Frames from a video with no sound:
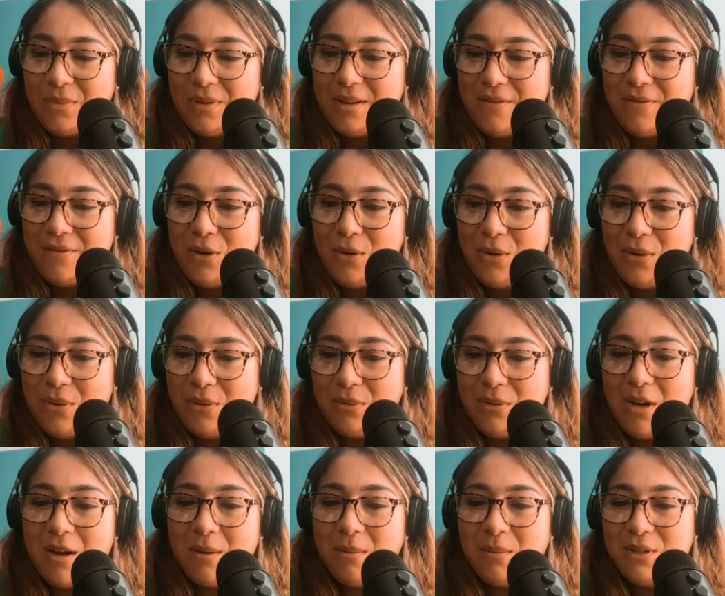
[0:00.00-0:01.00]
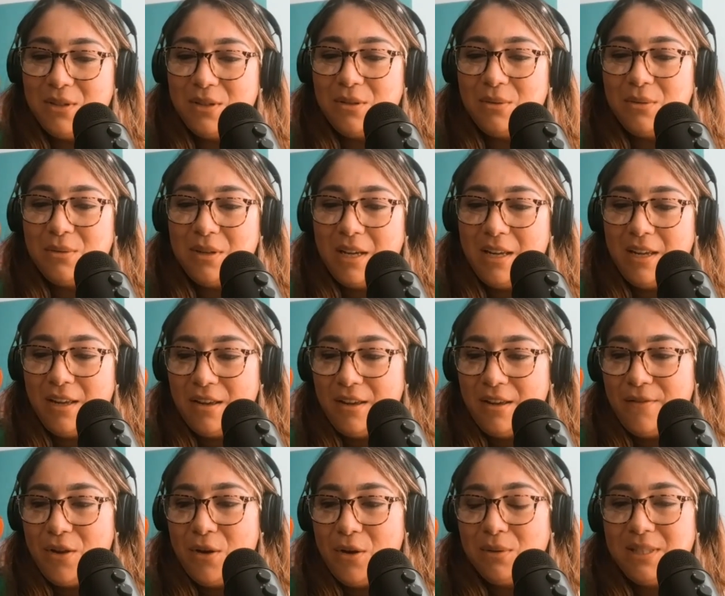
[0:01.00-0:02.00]
if you don't come to, like,
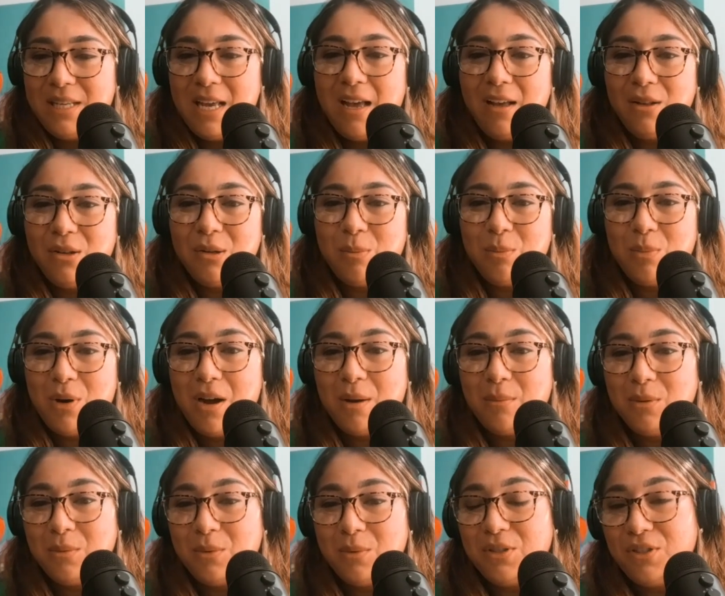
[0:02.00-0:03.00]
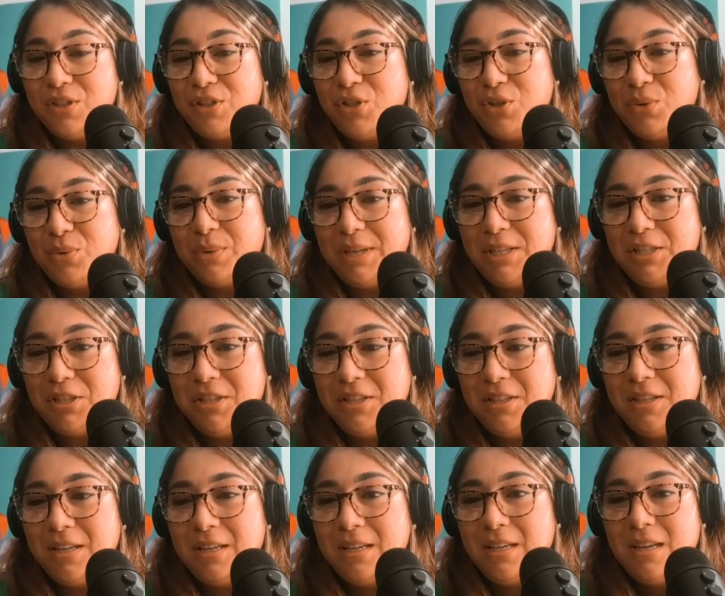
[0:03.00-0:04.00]
if you don't tackle a problem or
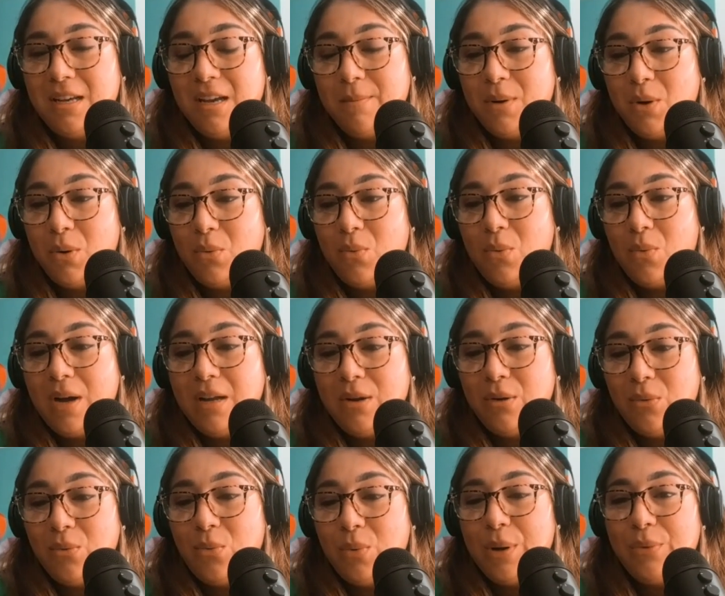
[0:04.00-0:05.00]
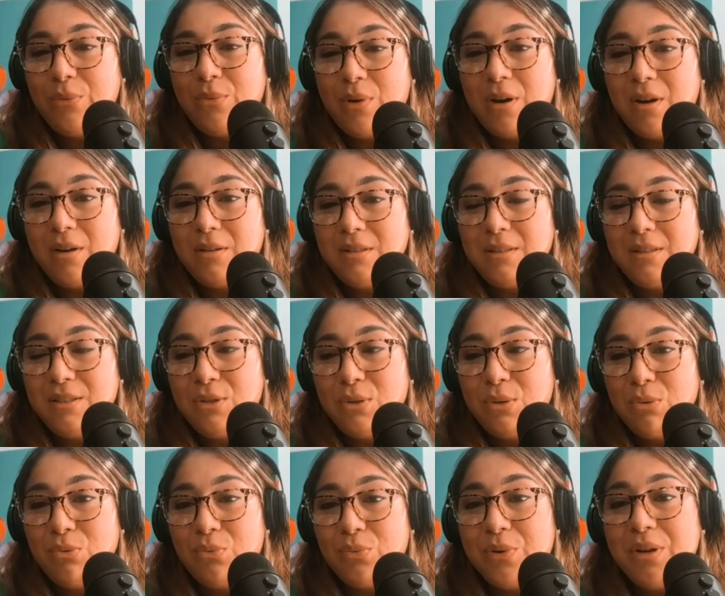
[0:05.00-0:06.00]
situation about what went wrong
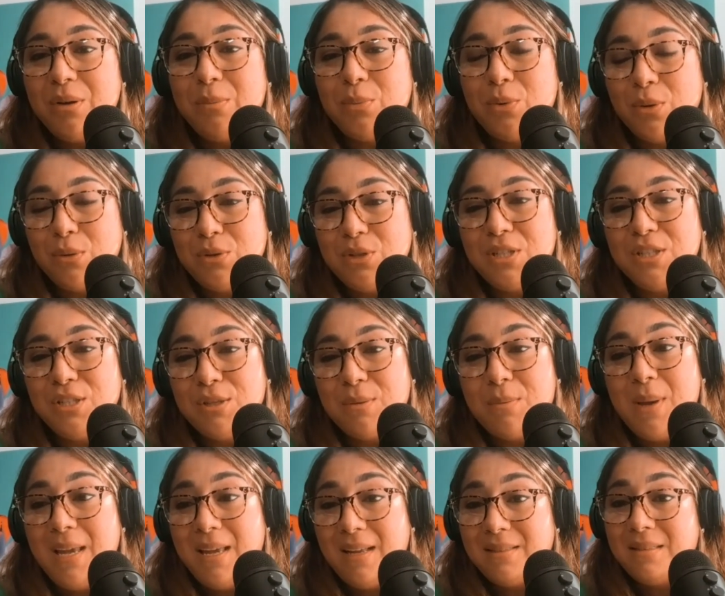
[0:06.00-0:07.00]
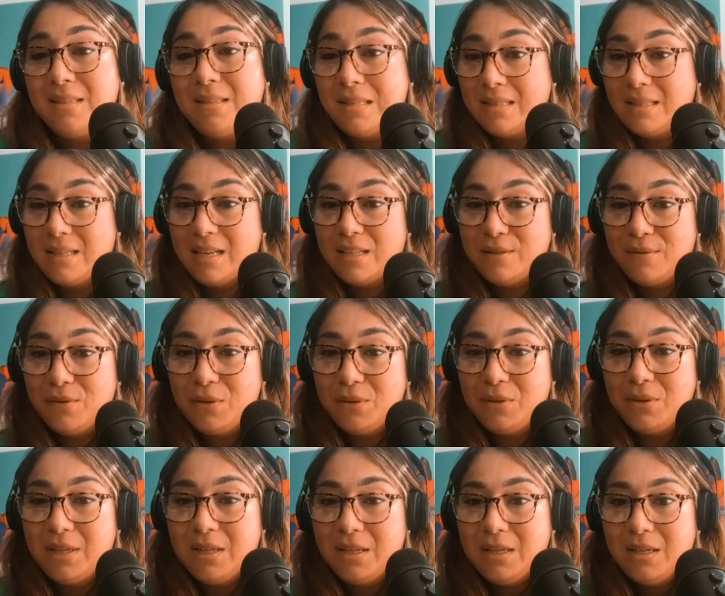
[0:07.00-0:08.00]
to reapproach it to make it
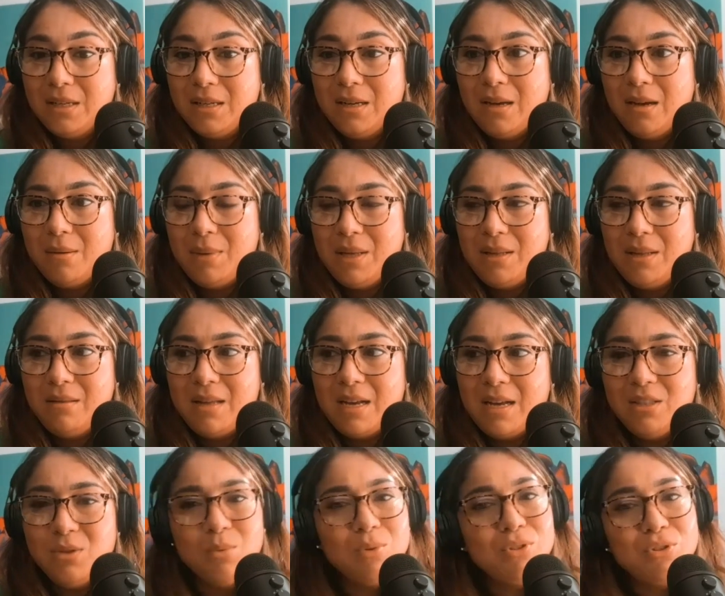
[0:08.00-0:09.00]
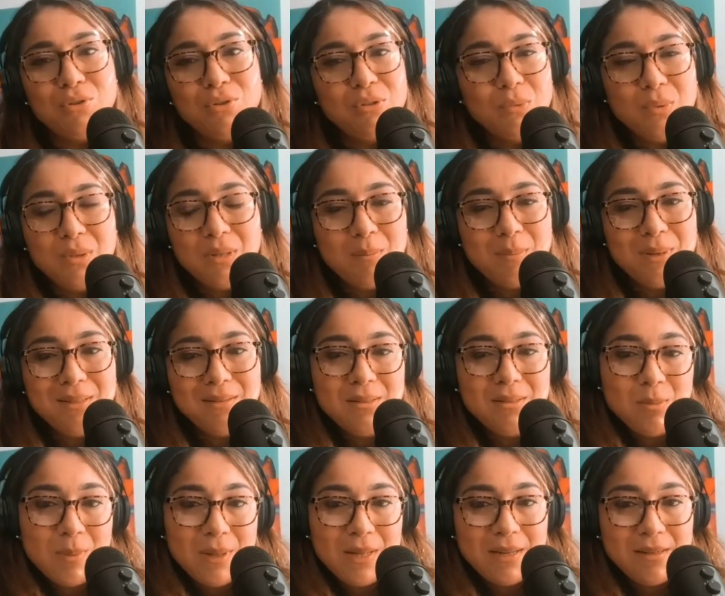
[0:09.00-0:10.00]
successful, I mean, that's what you do with the
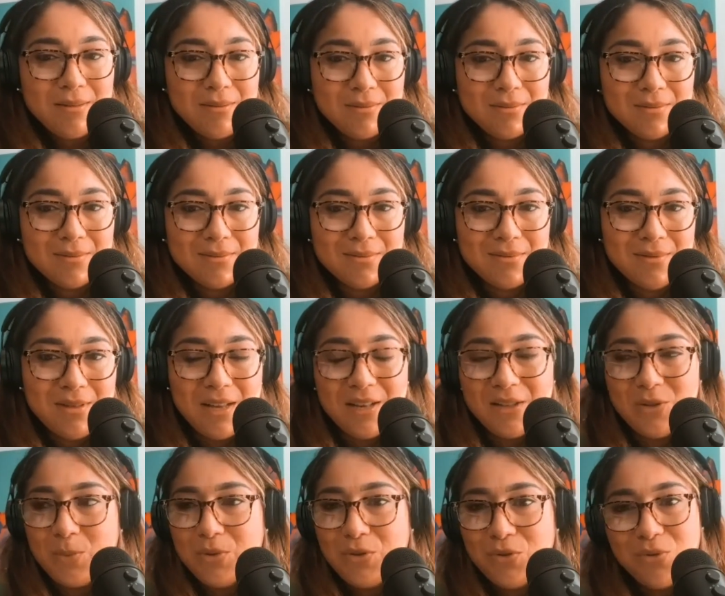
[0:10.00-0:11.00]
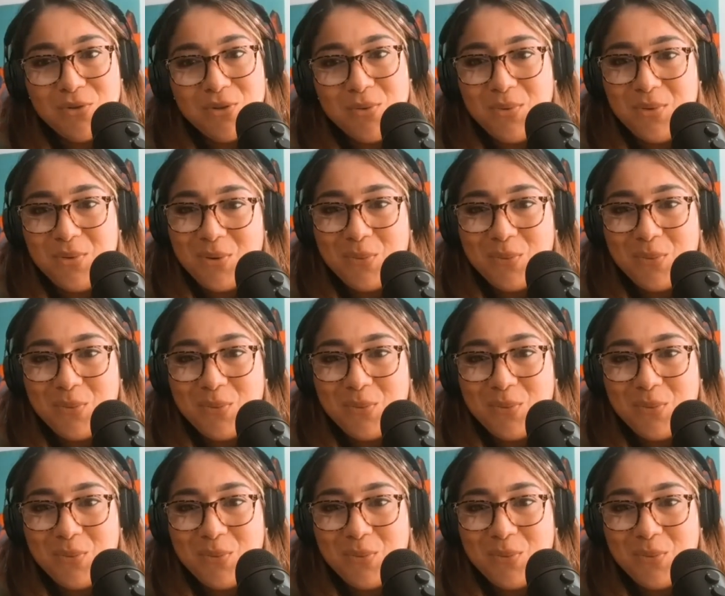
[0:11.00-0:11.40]
business plan. That's what you do with